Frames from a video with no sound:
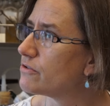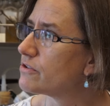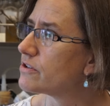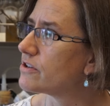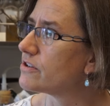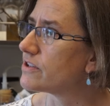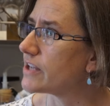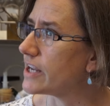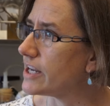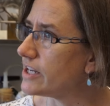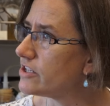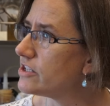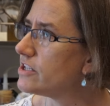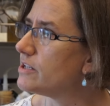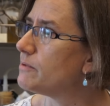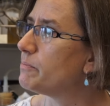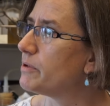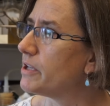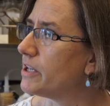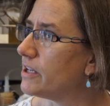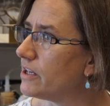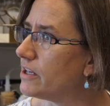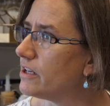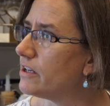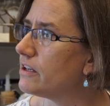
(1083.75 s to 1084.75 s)
uses
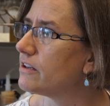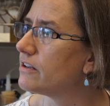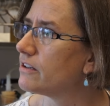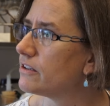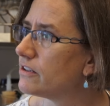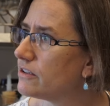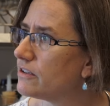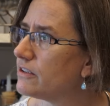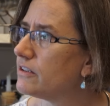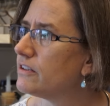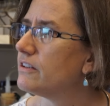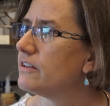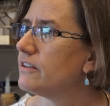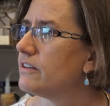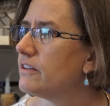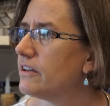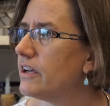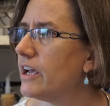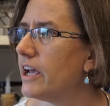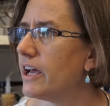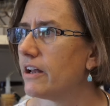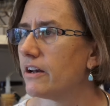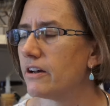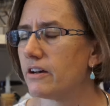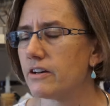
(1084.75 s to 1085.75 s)
ATP.
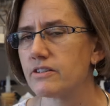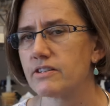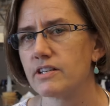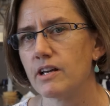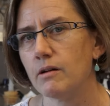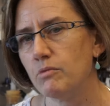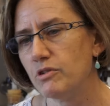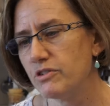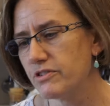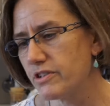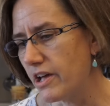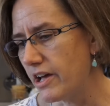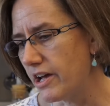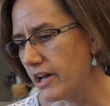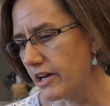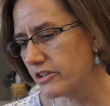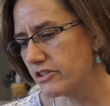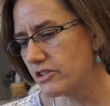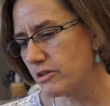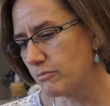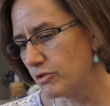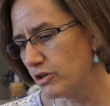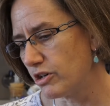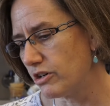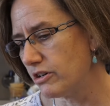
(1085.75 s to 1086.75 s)
And it assembles a
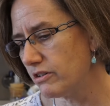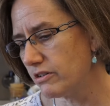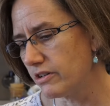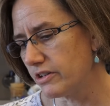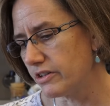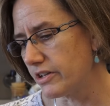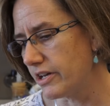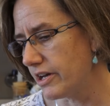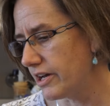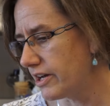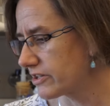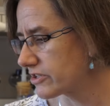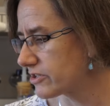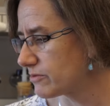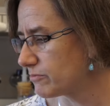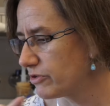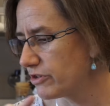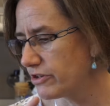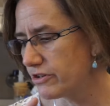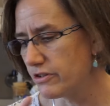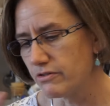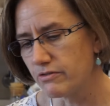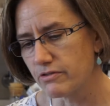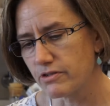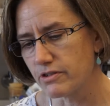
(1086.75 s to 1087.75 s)
hexamer, and the
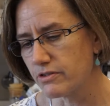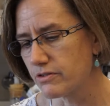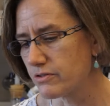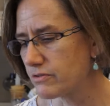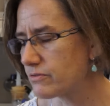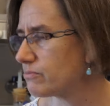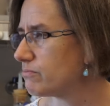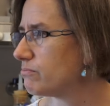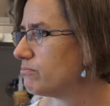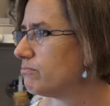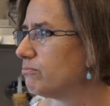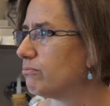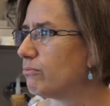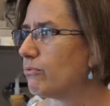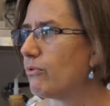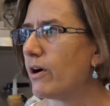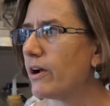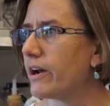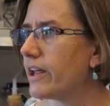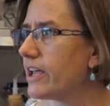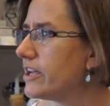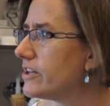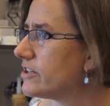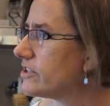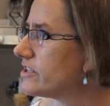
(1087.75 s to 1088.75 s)
hexamer uses
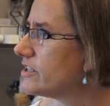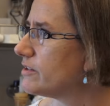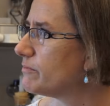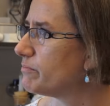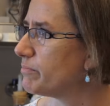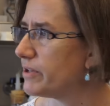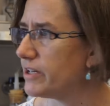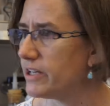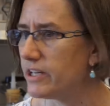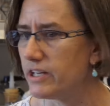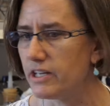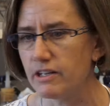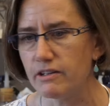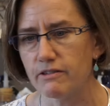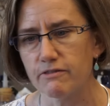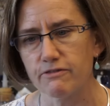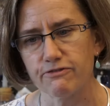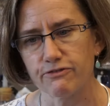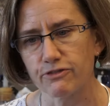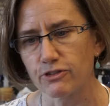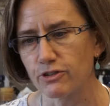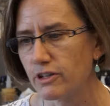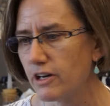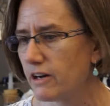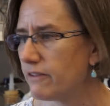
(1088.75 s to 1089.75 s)
one ATP
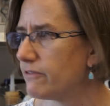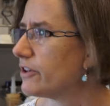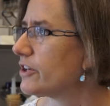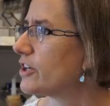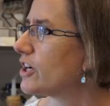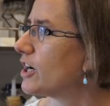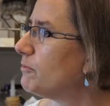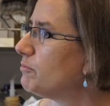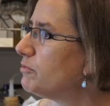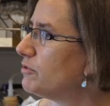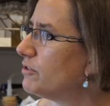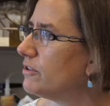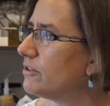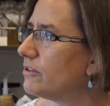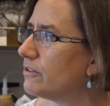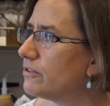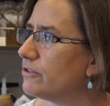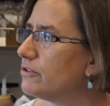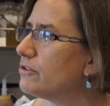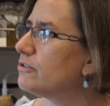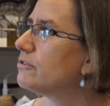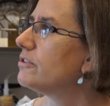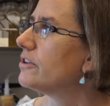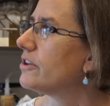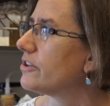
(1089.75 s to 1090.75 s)
for every couple of
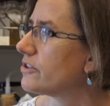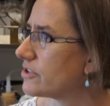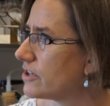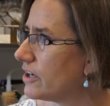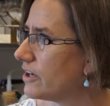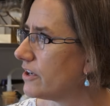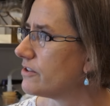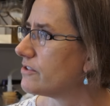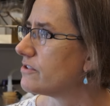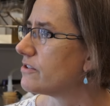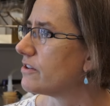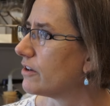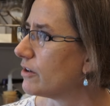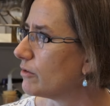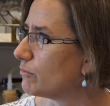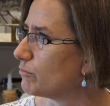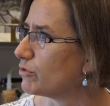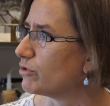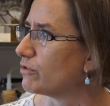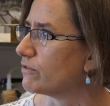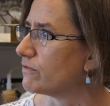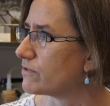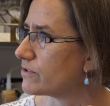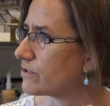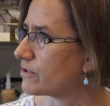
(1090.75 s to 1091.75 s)
nucleotides that it
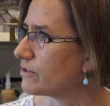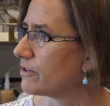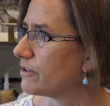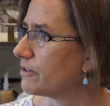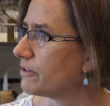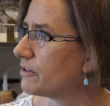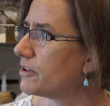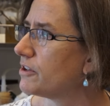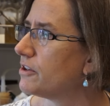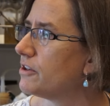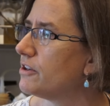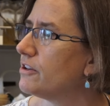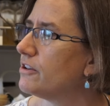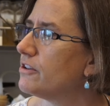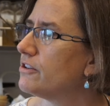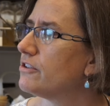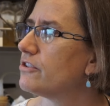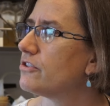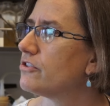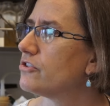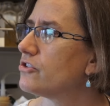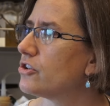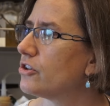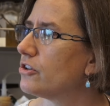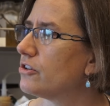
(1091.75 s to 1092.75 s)
moves. So it
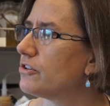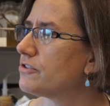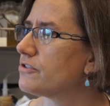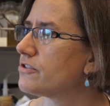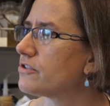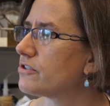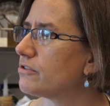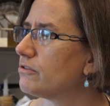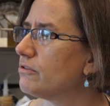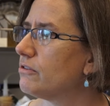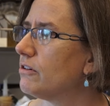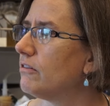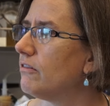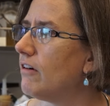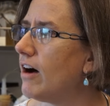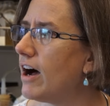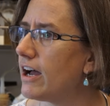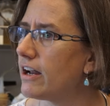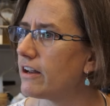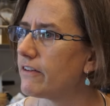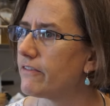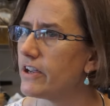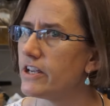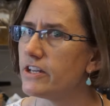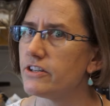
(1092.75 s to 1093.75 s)
churns through a
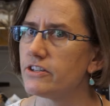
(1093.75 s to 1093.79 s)
lot of